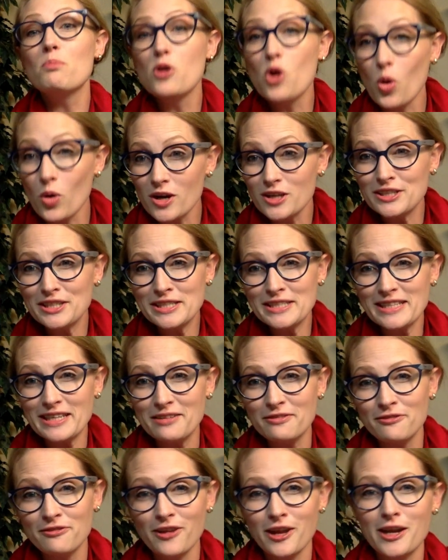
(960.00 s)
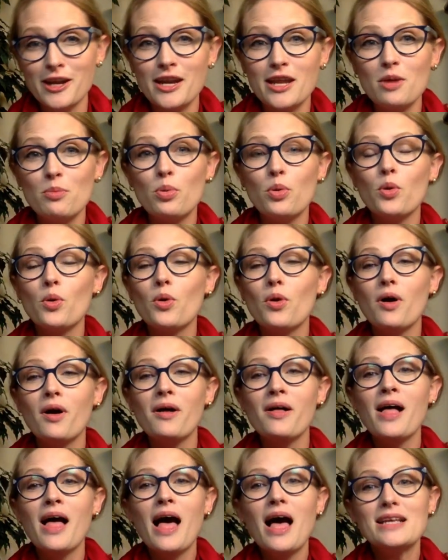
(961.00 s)
Gorgeous infinity
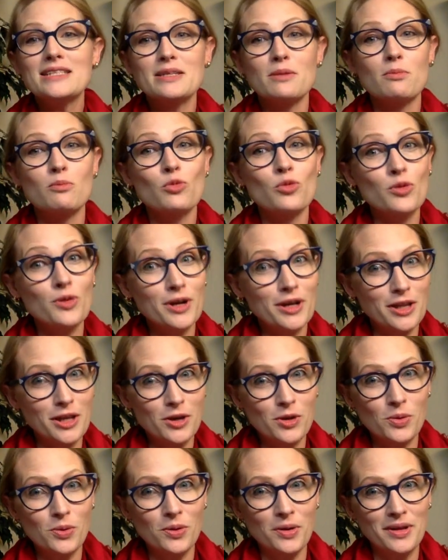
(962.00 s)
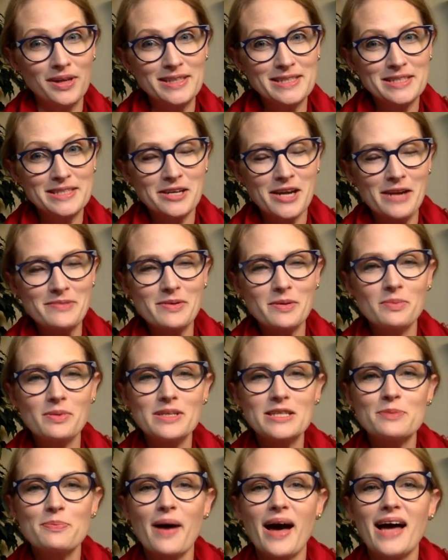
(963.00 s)
pool, some really cool Instagrammable
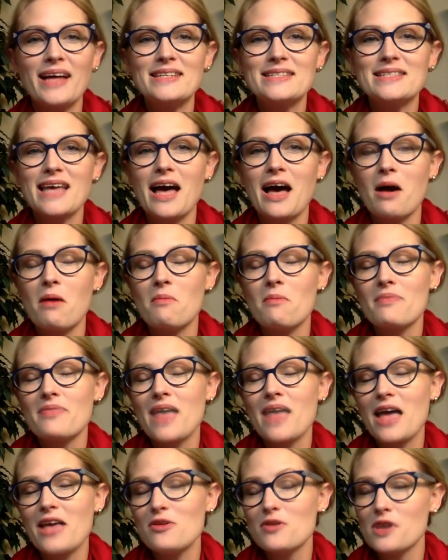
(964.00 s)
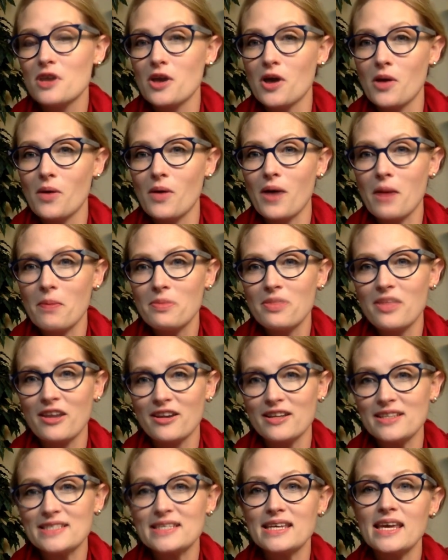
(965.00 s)
spots that you can go up there
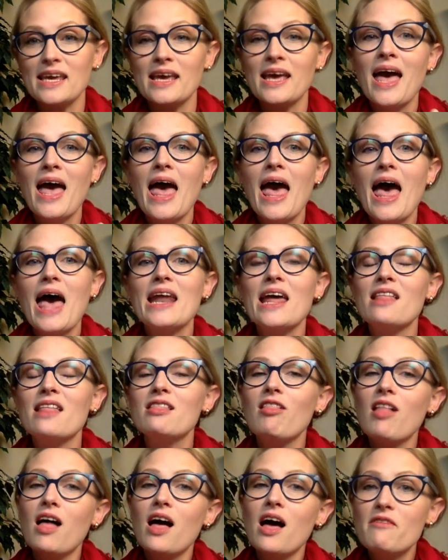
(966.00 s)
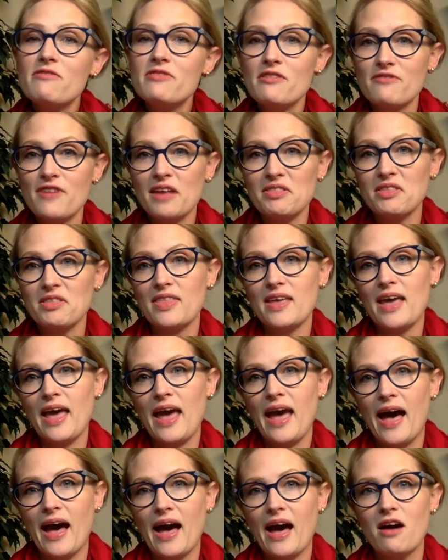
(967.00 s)
and see. And I love the fact that they
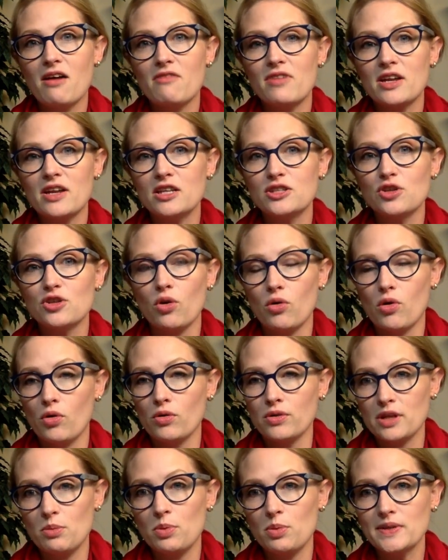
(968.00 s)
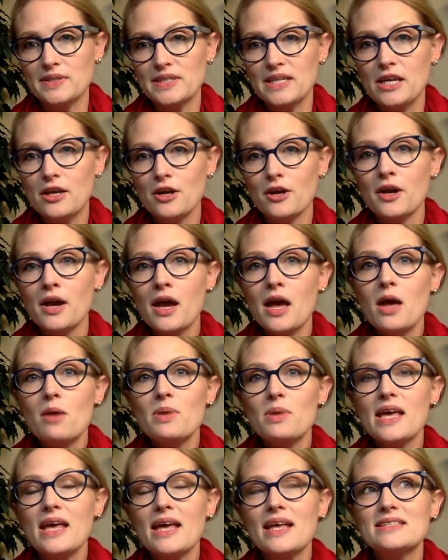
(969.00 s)
have an adult only building here,
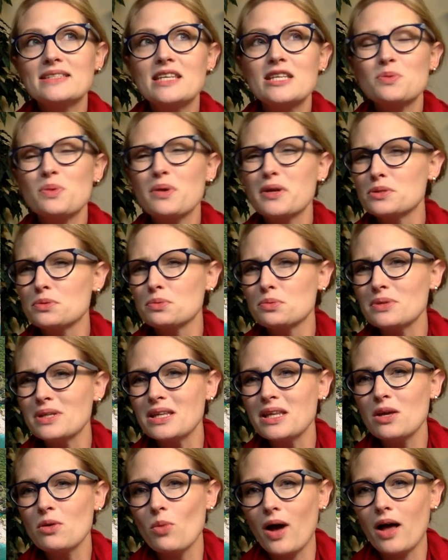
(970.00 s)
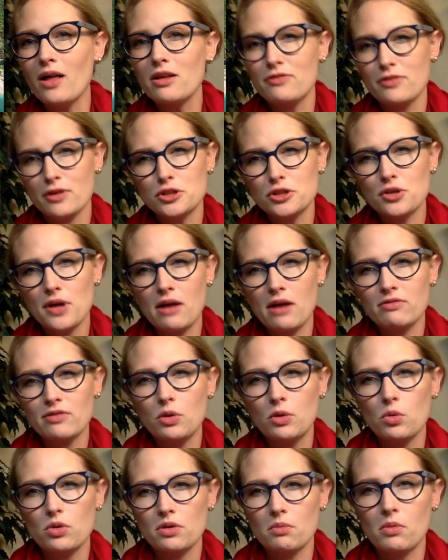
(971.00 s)
because this works really well if you're traveling
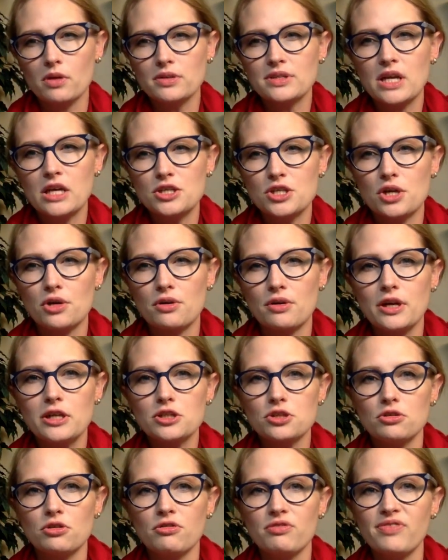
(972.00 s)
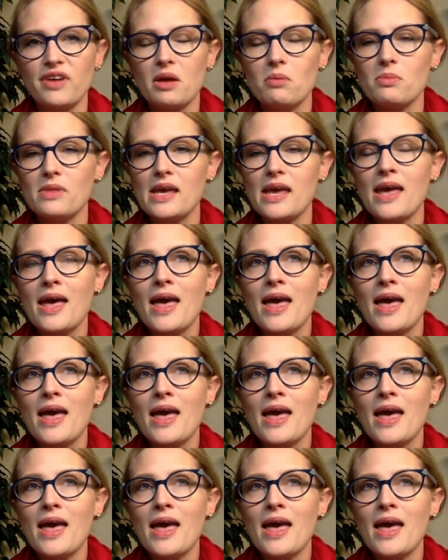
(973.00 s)
with a multi-generational family